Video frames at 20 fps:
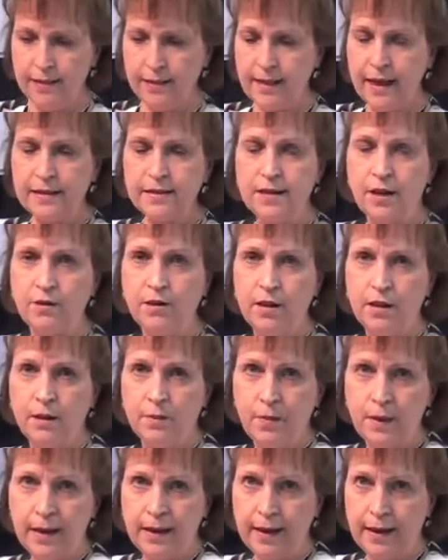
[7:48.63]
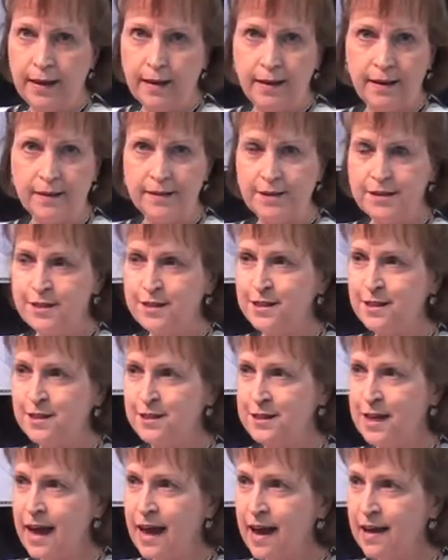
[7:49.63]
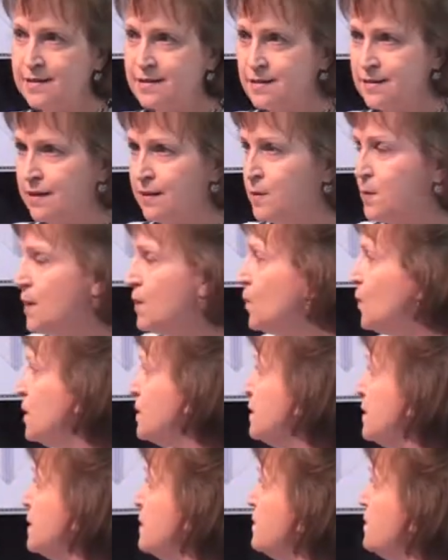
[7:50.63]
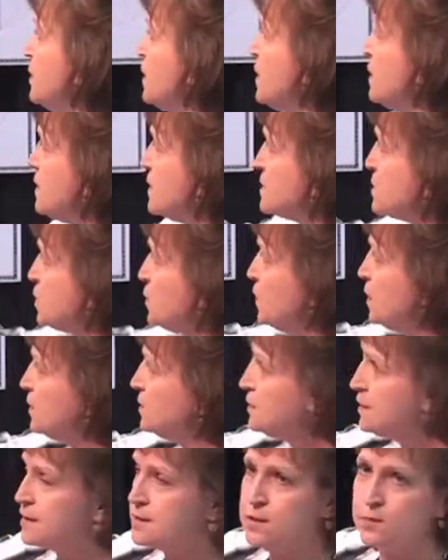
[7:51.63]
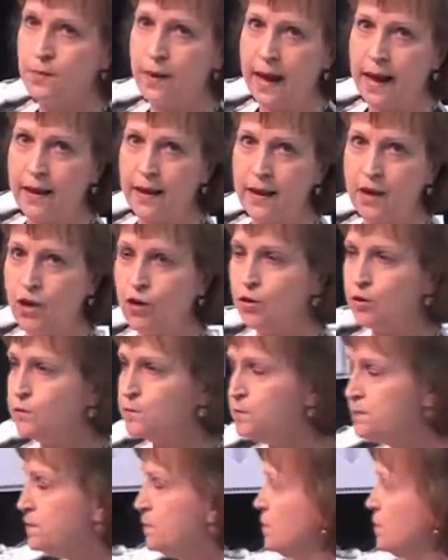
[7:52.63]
that's only the beginning. The sky is the limit with it. This quilt that's back here